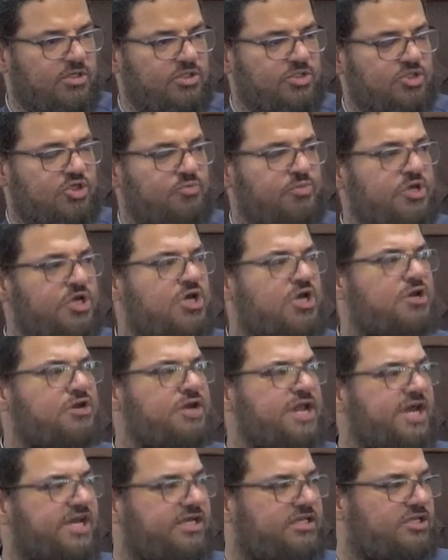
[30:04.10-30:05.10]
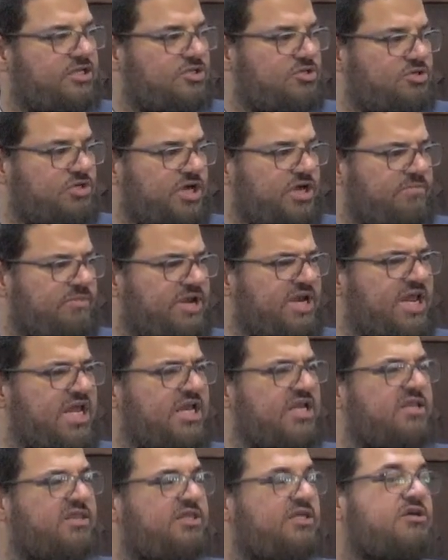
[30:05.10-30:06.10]
to be connected to Him, and
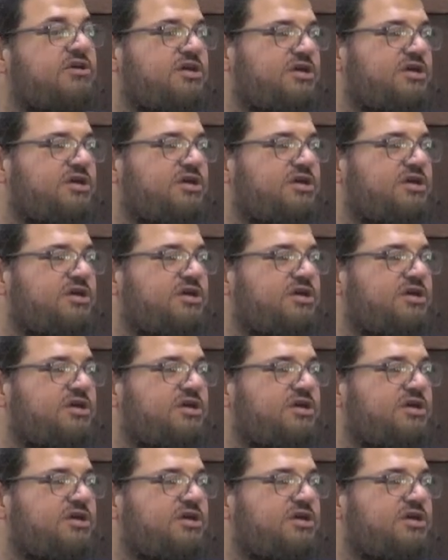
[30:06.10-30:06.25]
anything